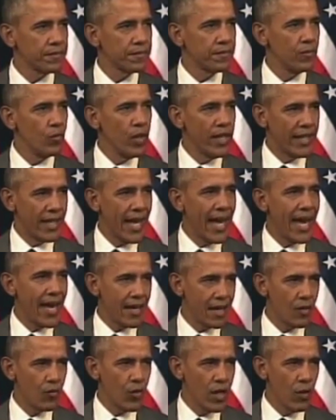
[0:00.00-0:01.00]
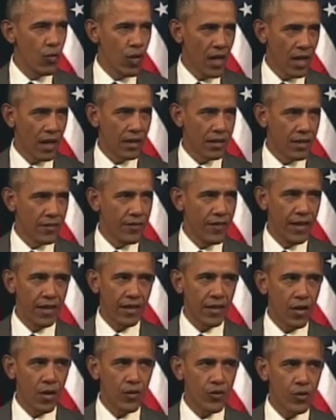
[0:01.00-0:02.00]
We can and we will defeat
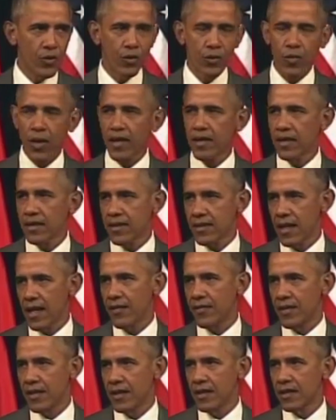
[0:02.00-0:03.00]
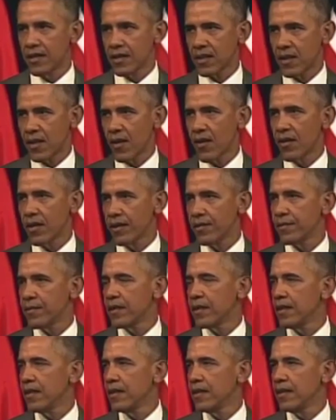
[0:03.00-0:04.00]
those who threaten the safety and security
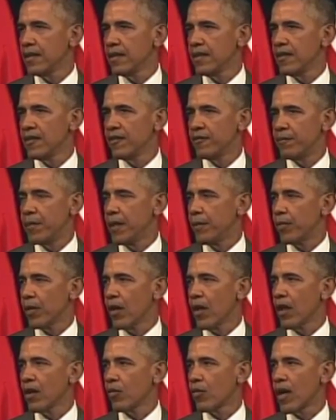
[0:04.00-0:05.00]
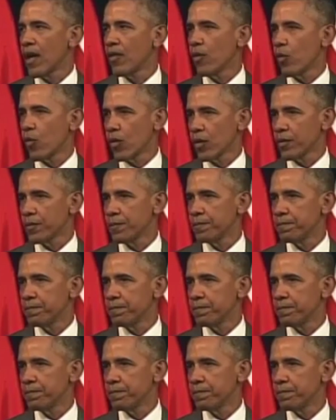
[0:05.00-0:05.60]
of people all around the world.